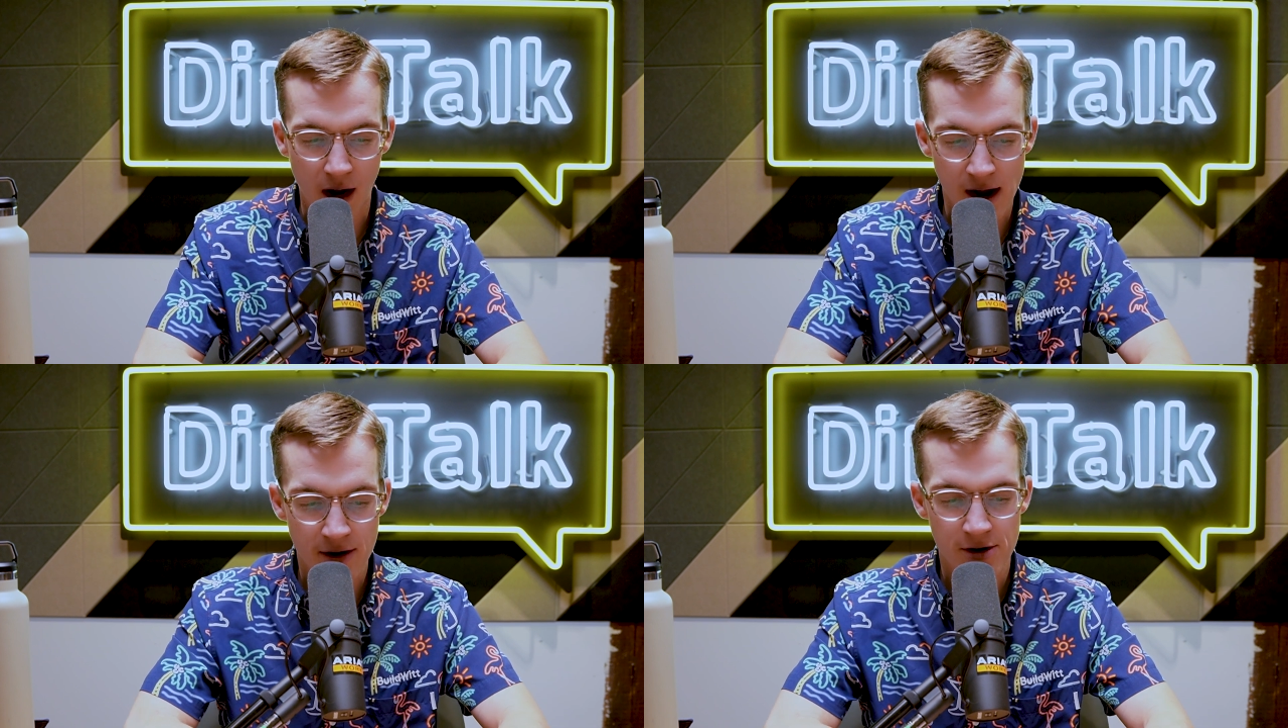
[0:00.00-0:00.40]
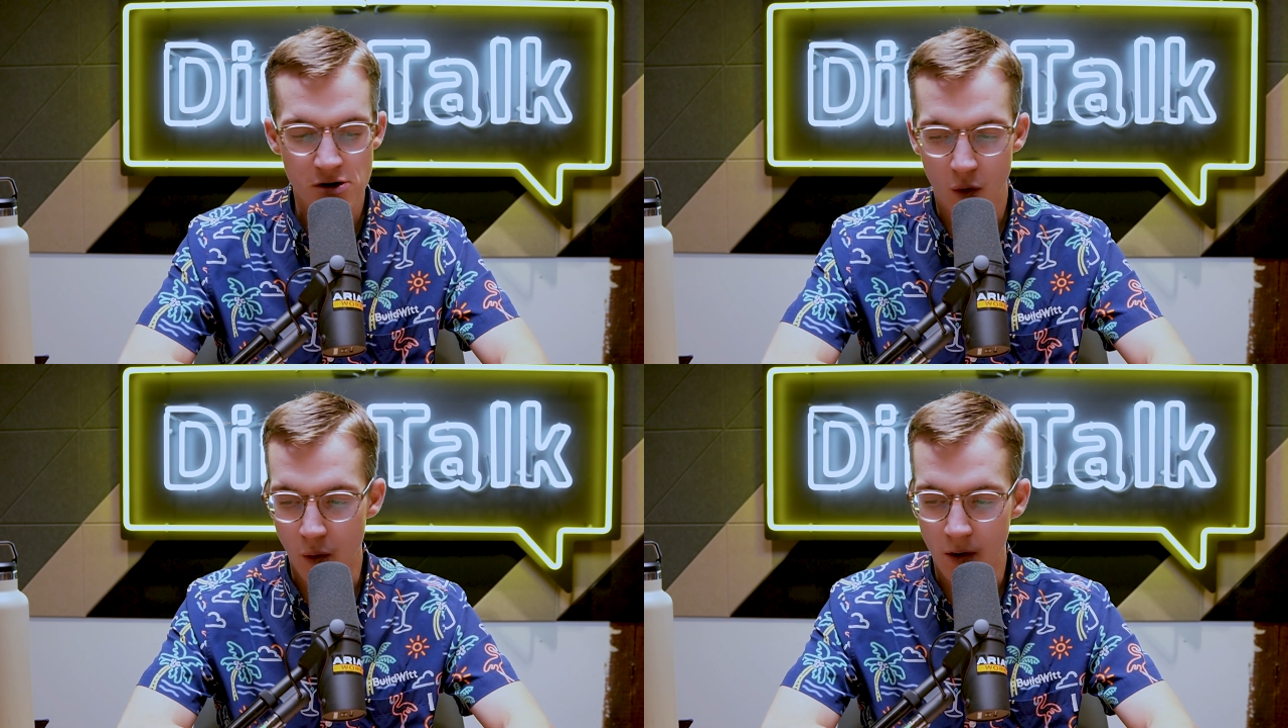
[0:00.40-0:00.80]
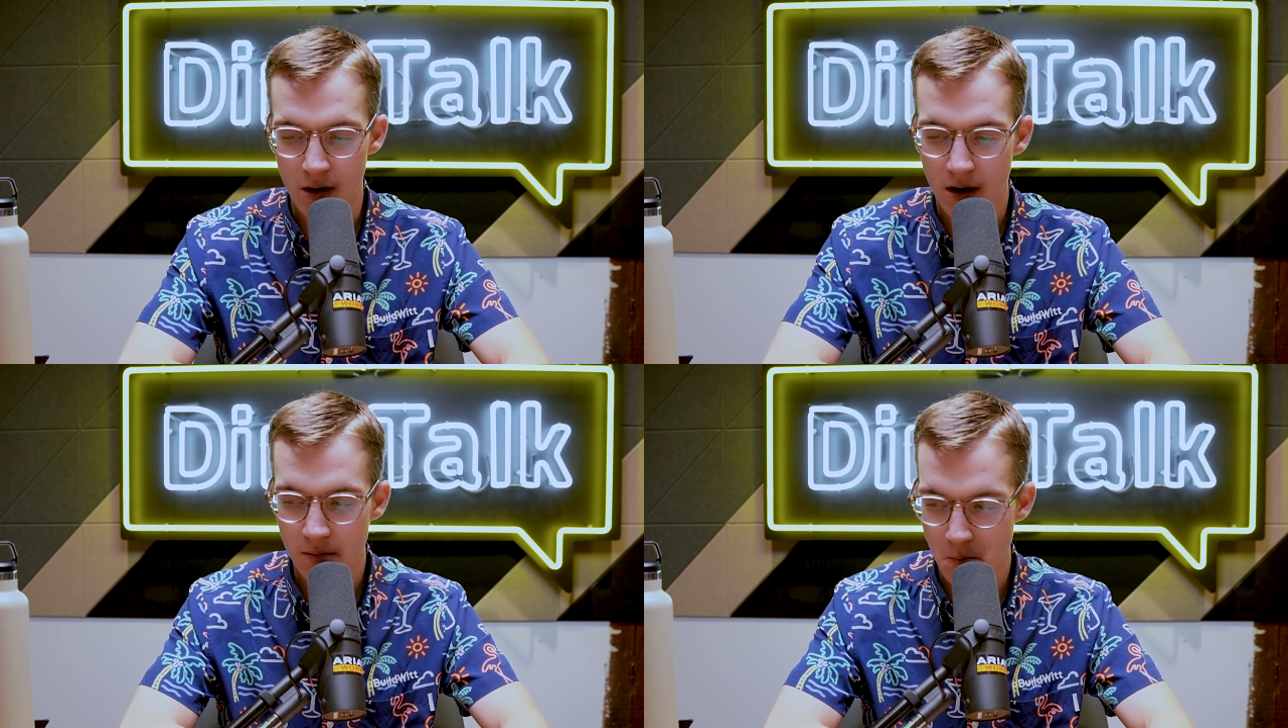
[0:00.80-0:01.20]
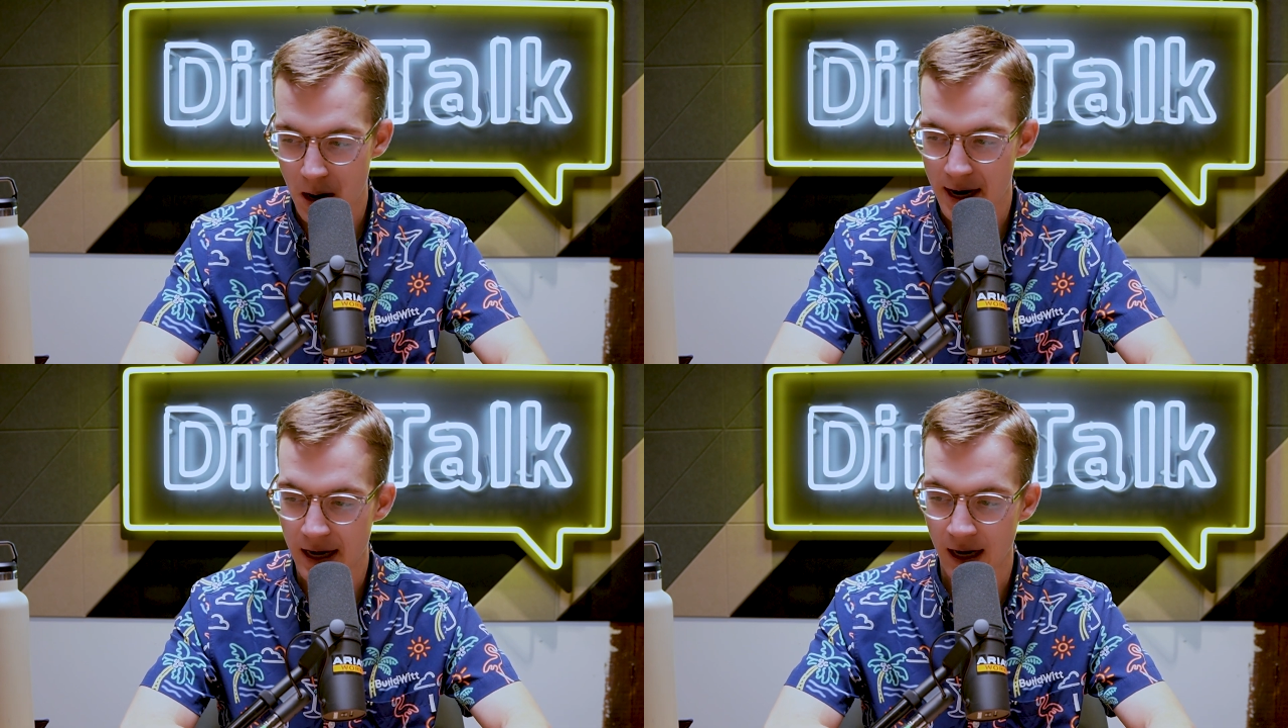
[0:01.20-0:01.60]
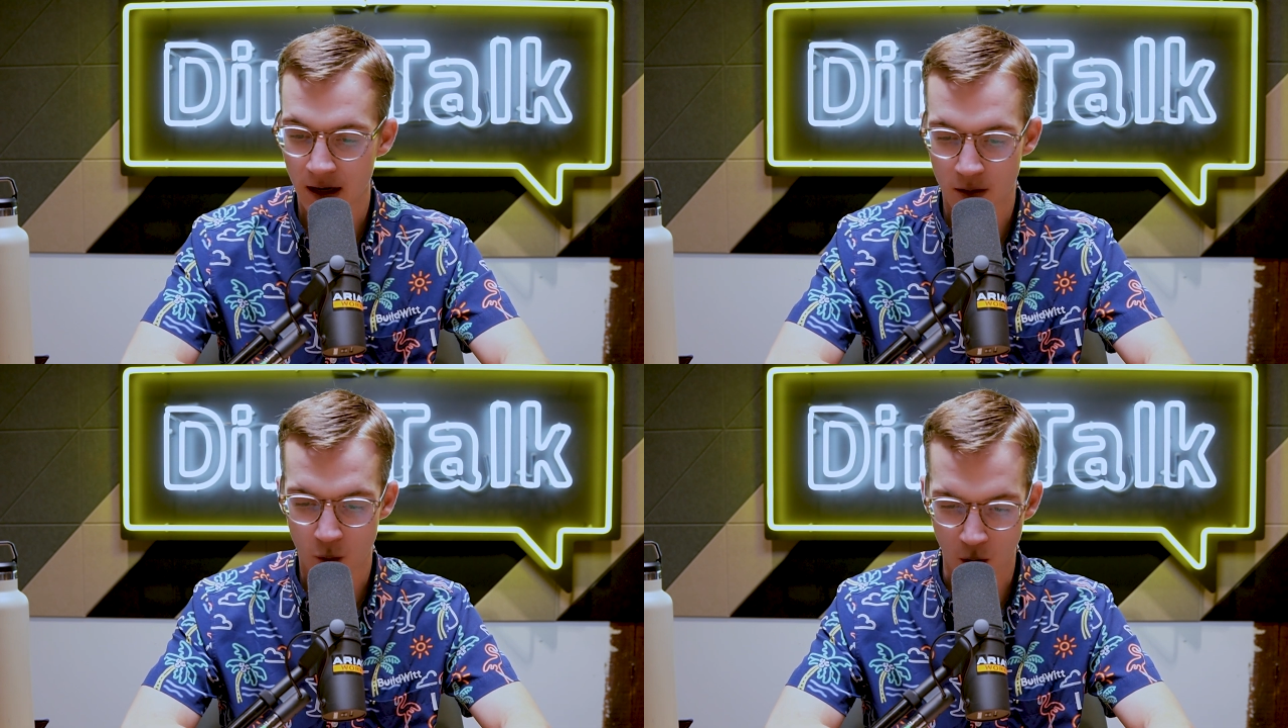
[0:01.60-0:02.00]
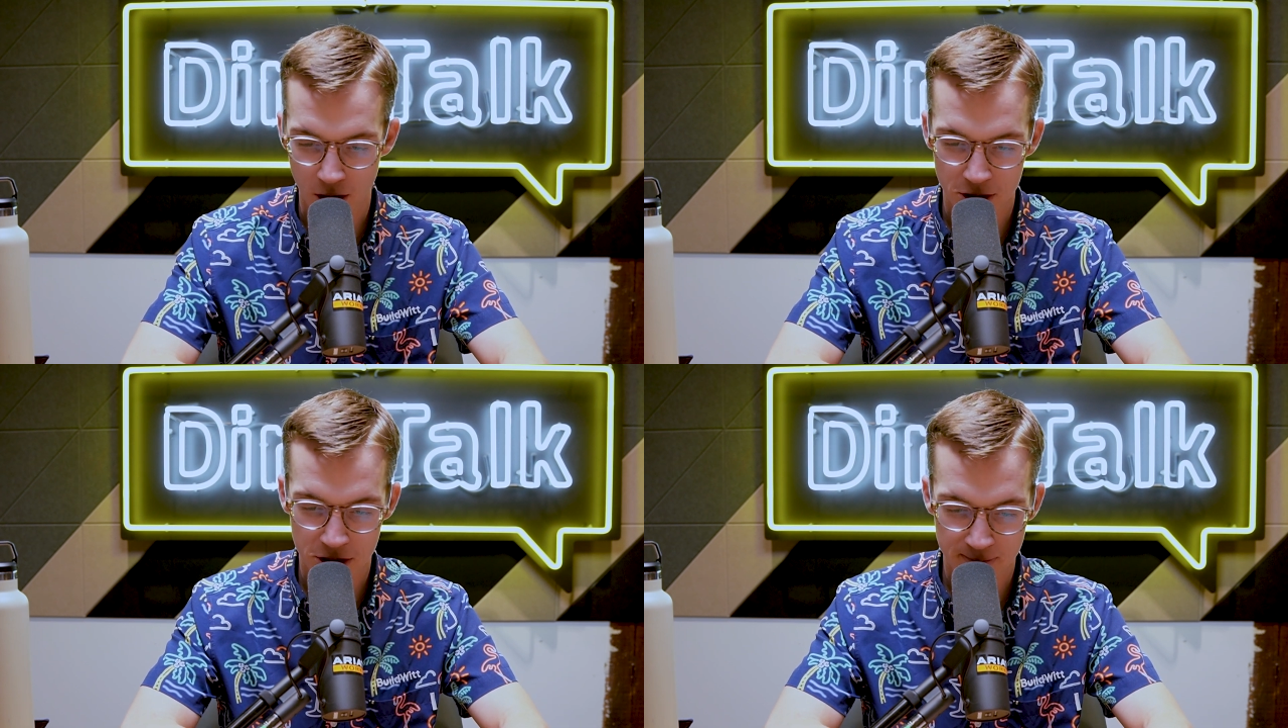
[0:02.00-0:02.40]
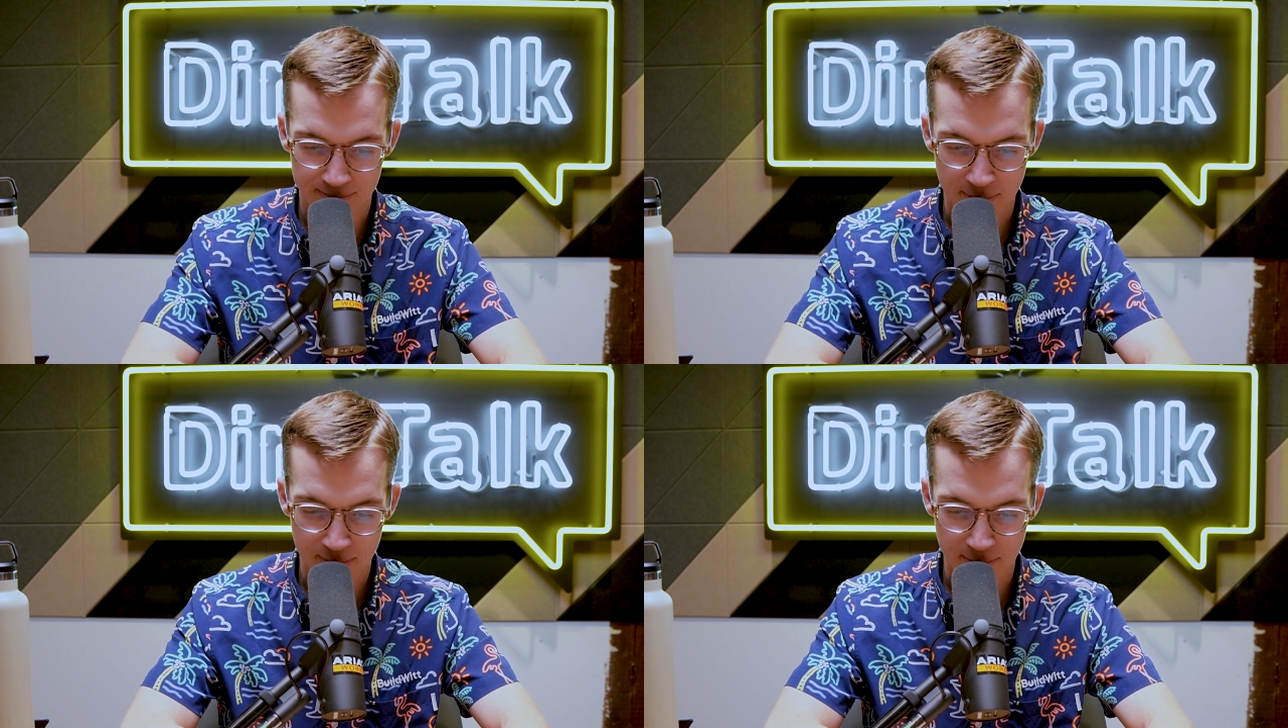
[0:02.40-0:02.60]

iron ore mining works.